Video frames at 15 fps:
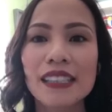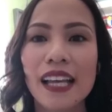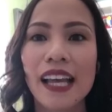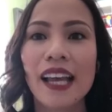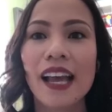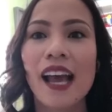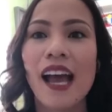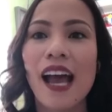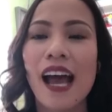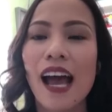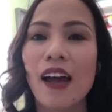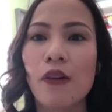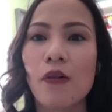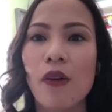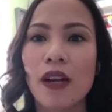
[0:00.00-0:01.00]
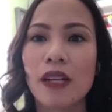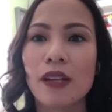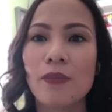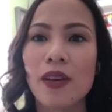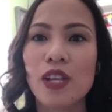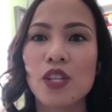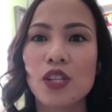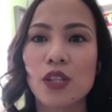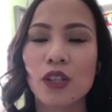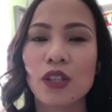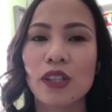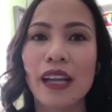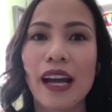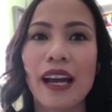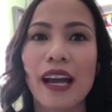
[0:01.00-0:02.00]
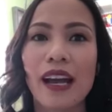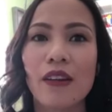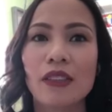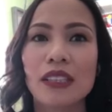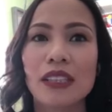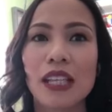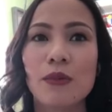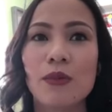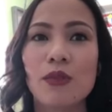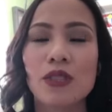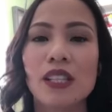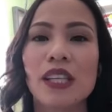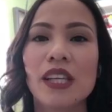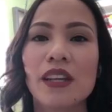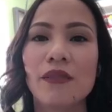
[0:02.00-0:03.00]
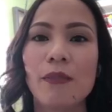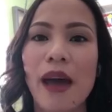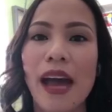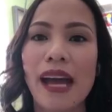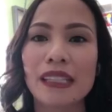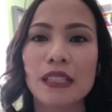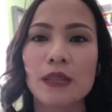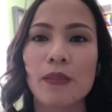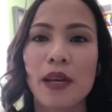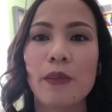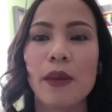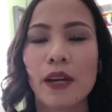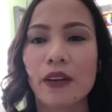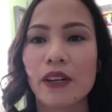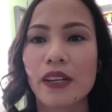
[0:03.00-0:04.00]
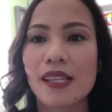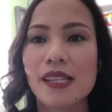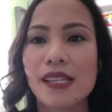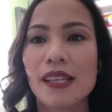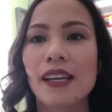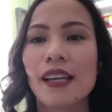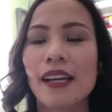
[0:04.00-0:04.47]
like I want to make sure that I was able to give back to my parents.